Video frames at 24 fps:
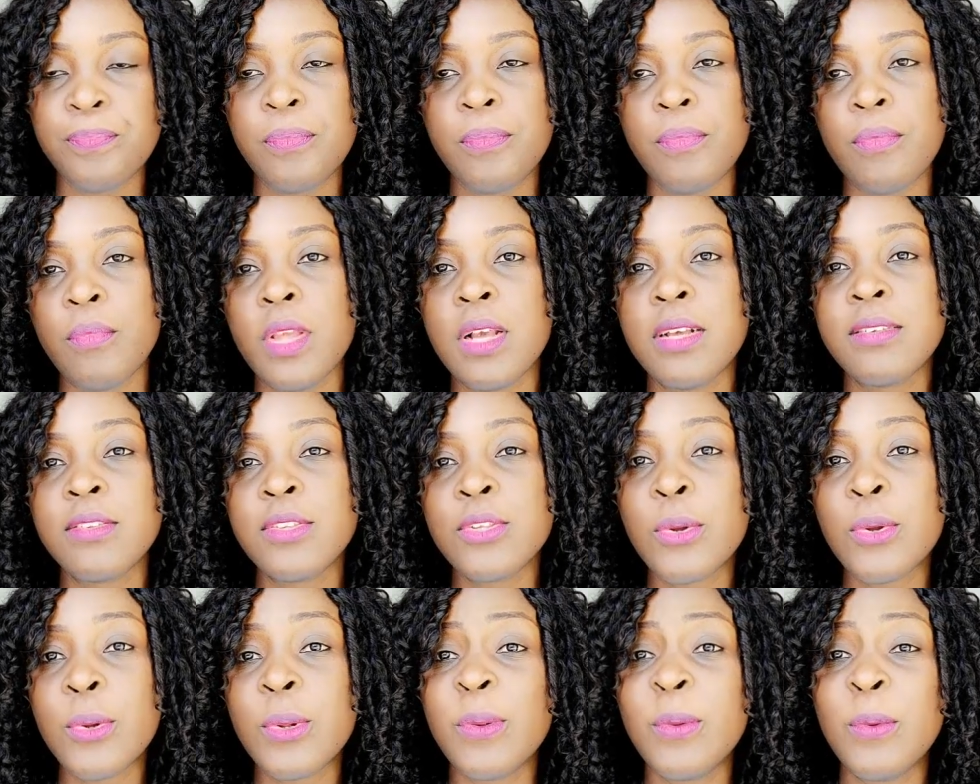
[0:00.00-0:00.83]

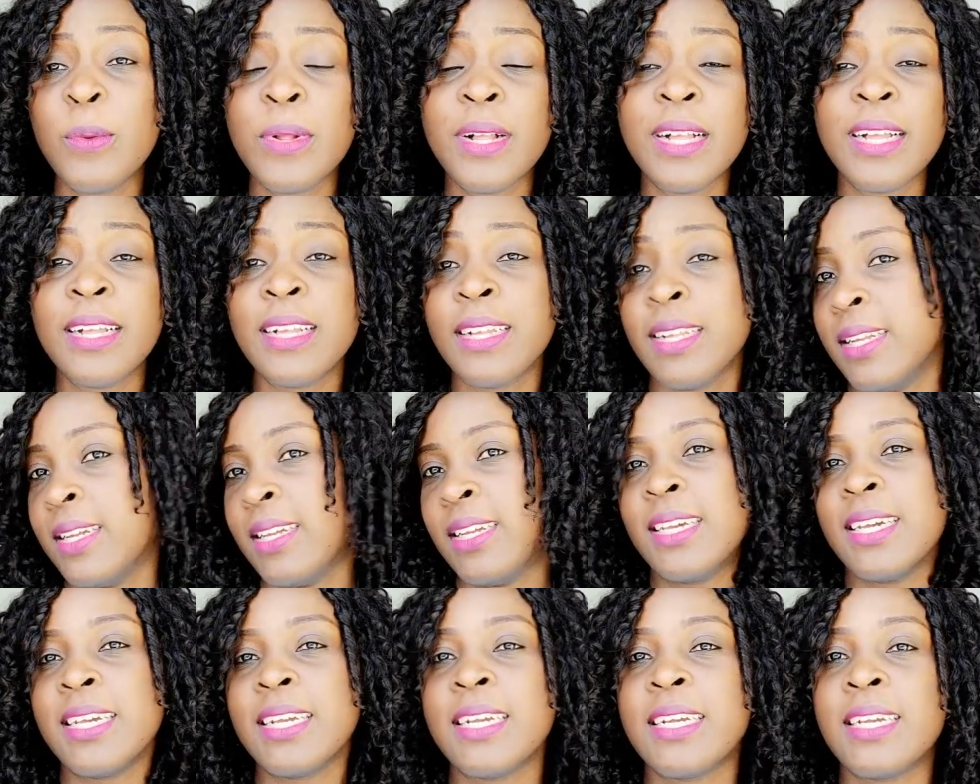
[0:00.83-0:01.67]
So
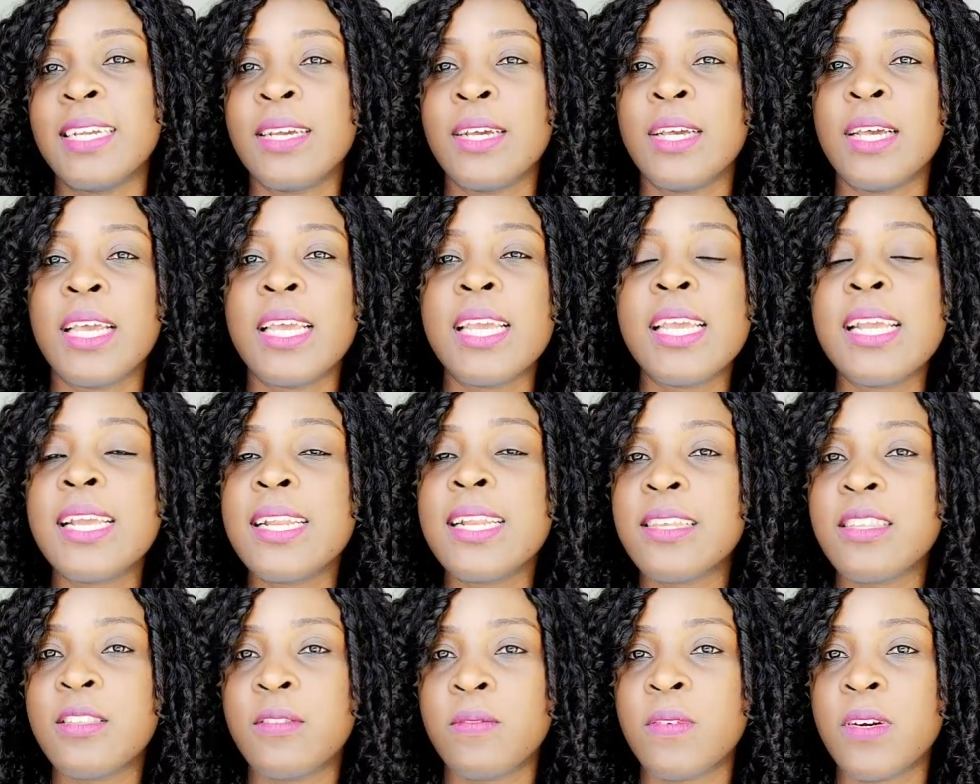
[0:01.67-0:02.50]
in
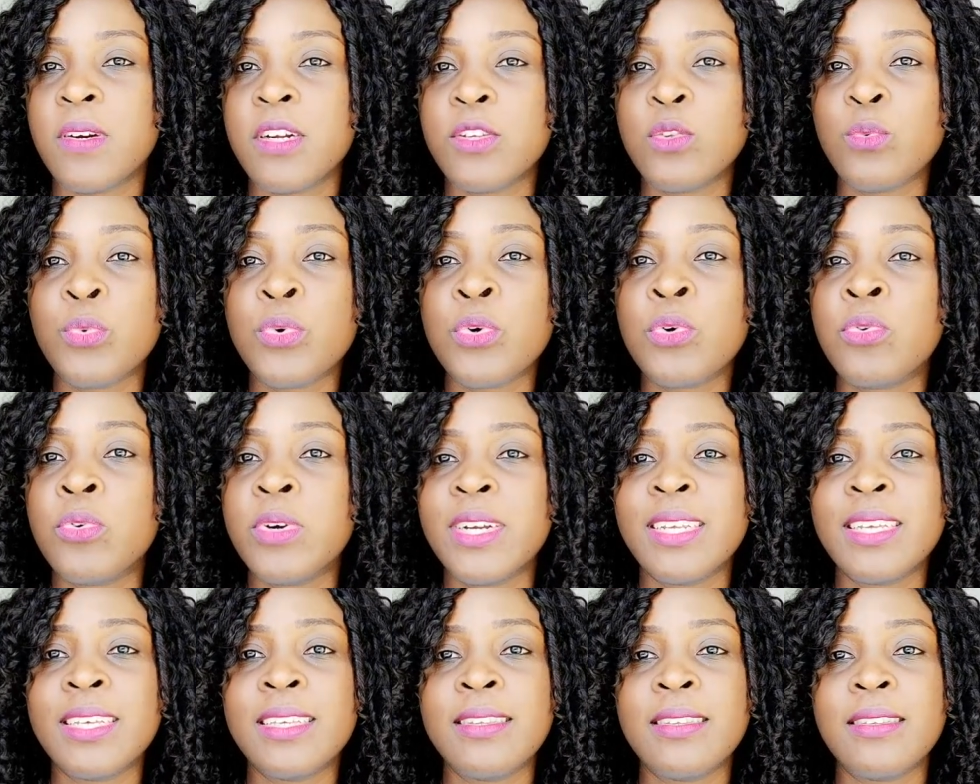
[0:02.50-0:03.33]
this verse, we
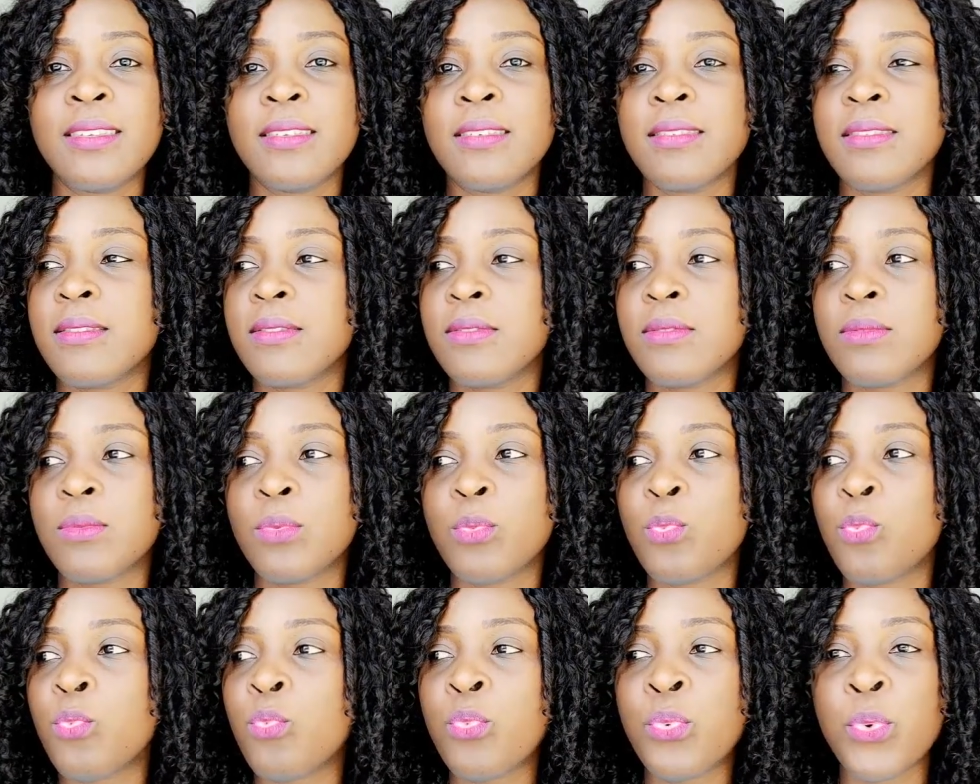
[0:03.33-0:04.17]

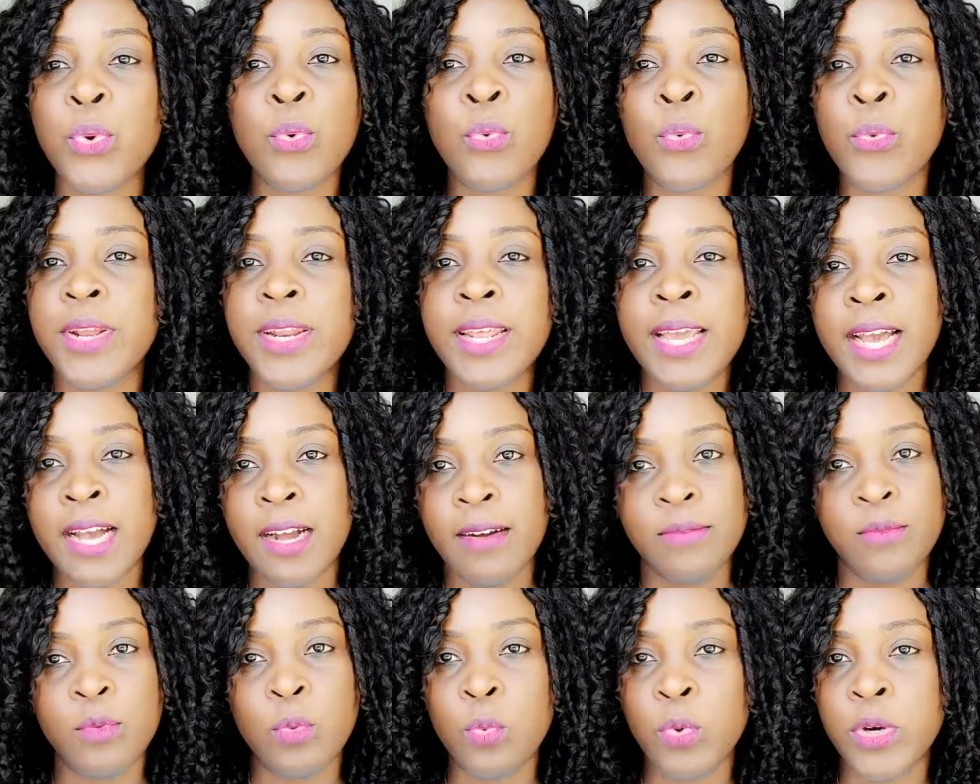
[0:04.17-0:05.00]
already have
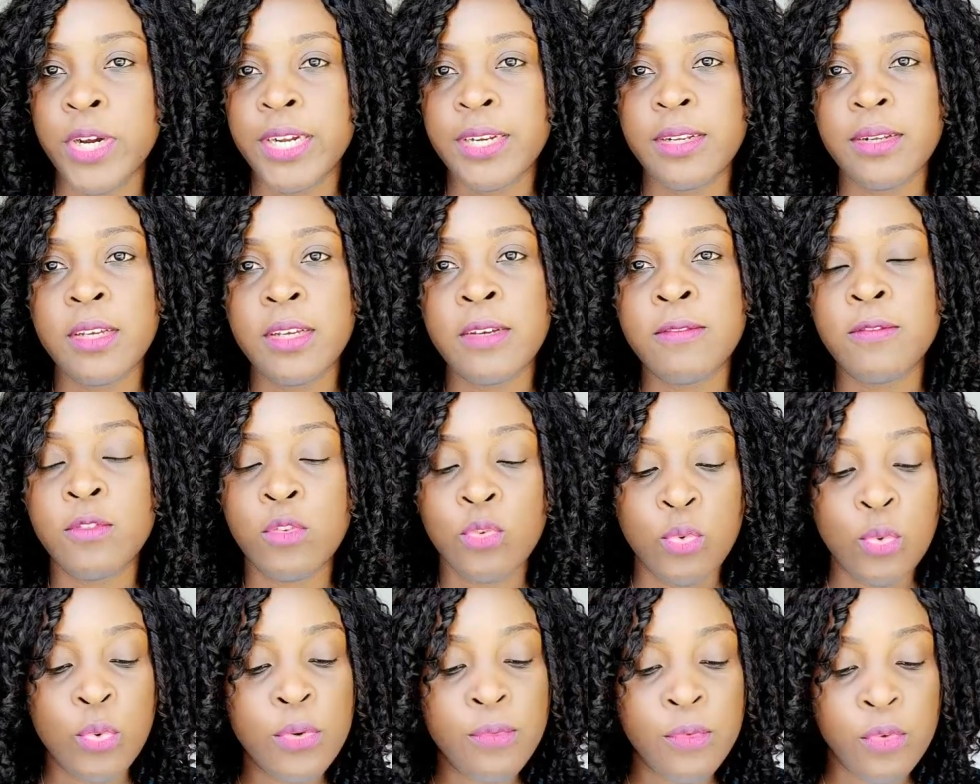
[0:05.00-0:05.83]
the word, if
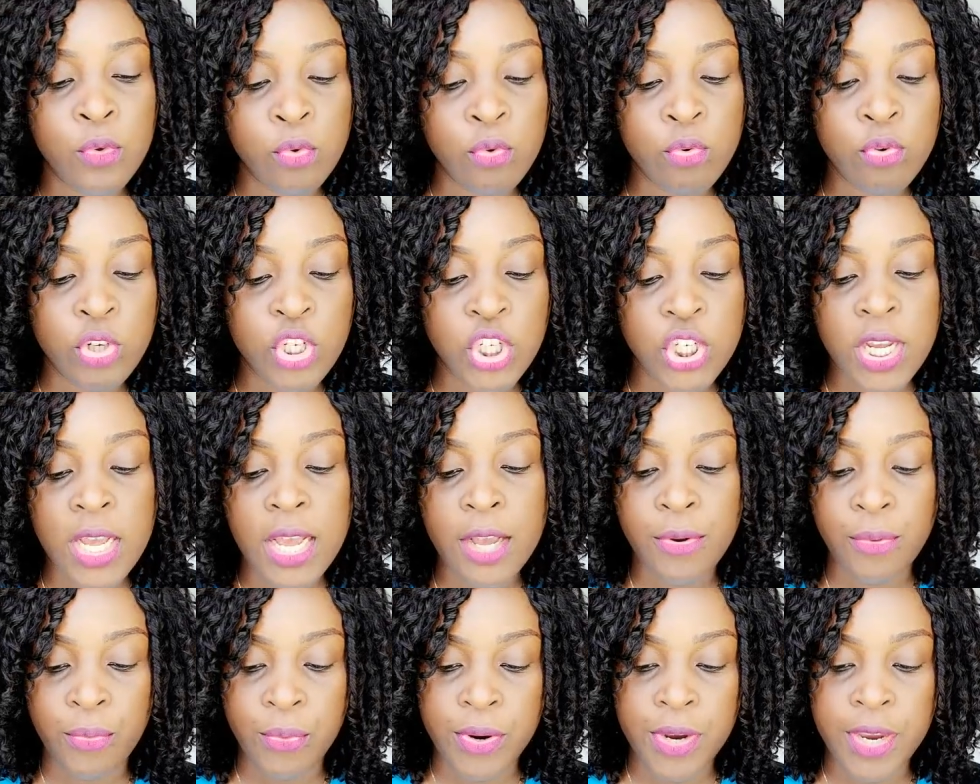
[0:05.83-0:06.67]
two of you shall
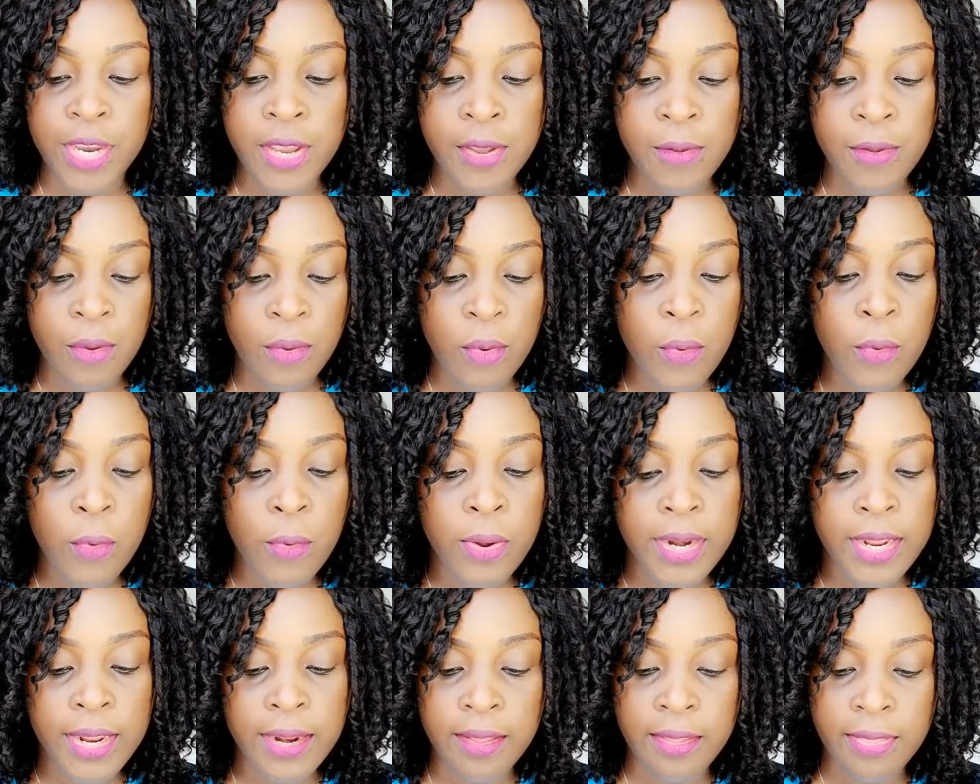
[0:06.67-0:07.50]
agree on
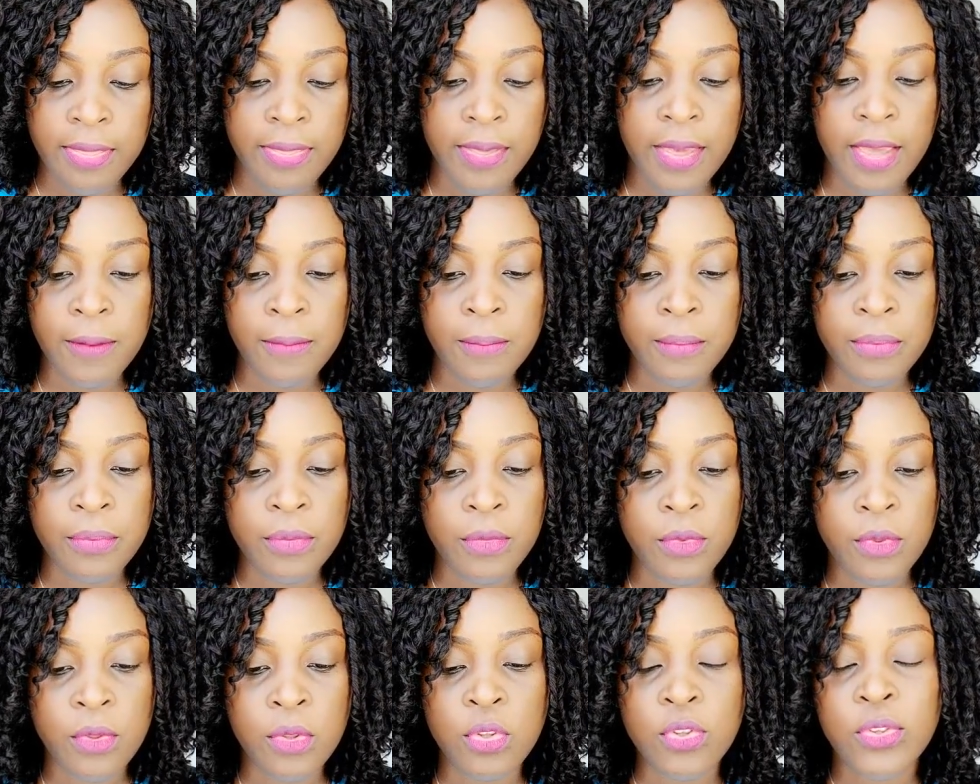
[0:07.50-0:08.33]
anything.
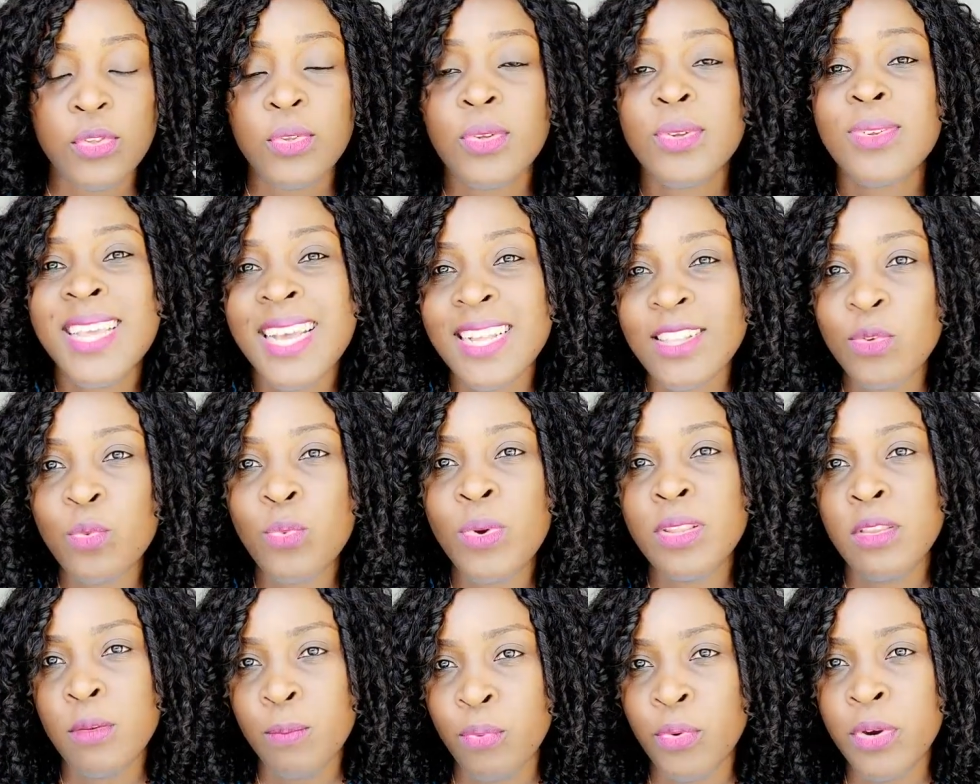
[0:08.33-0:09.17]
So that's where
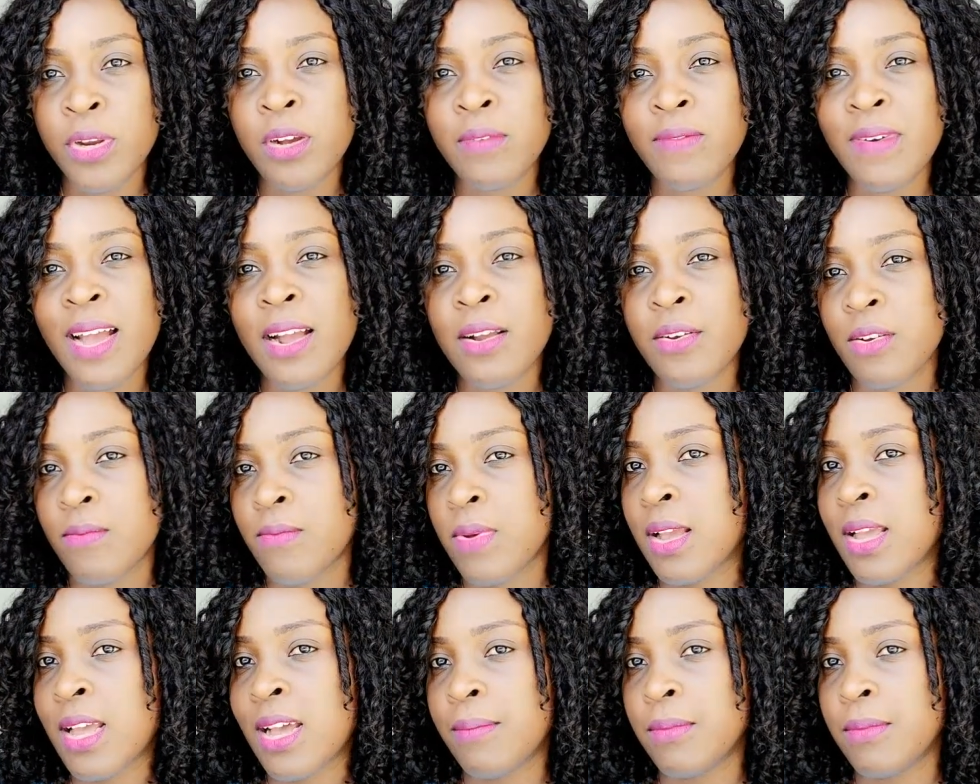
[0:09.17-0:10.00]
the prayer of agreement
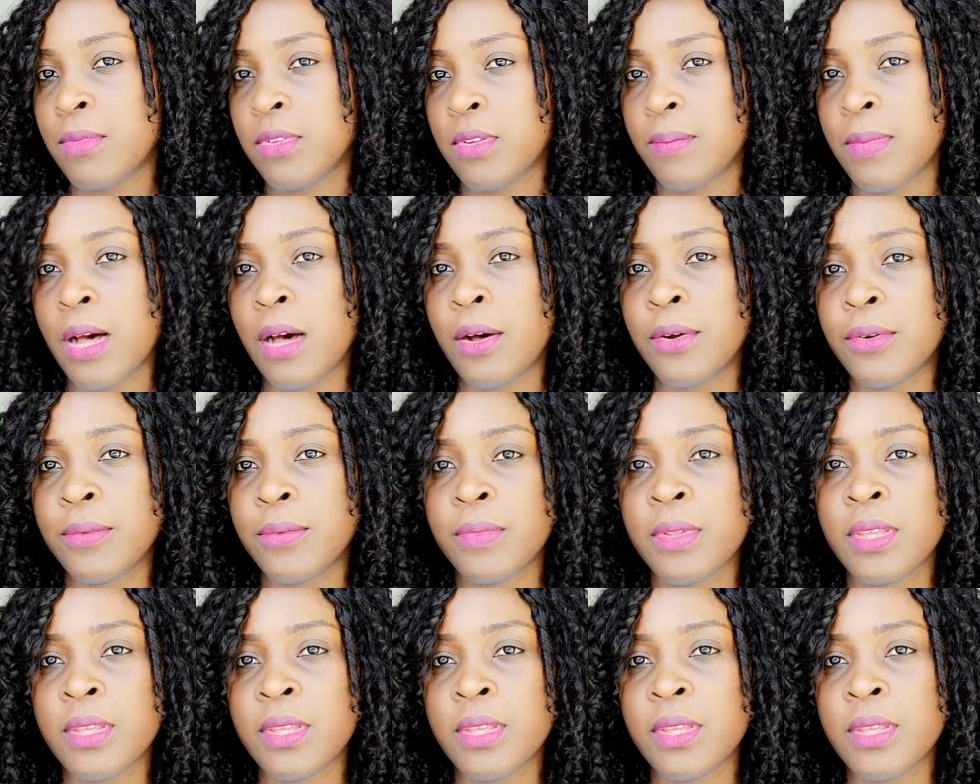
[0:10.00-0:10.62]
comes about.